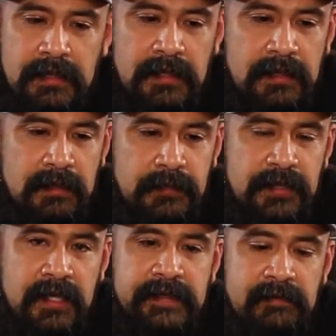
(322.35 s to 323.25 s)

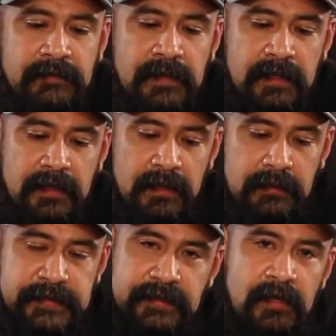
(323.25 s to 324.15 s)
You guys have fun.
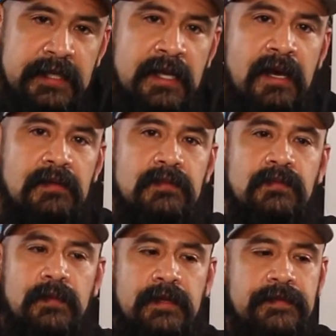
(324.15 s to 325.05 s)
Starting
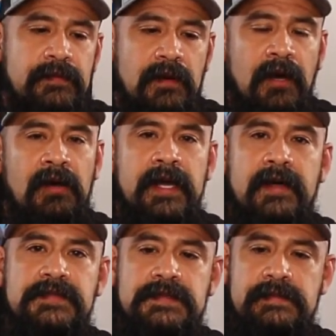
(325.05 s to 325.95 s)
out with all
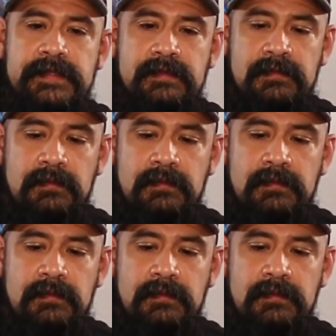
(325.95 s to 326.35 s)
how-tos.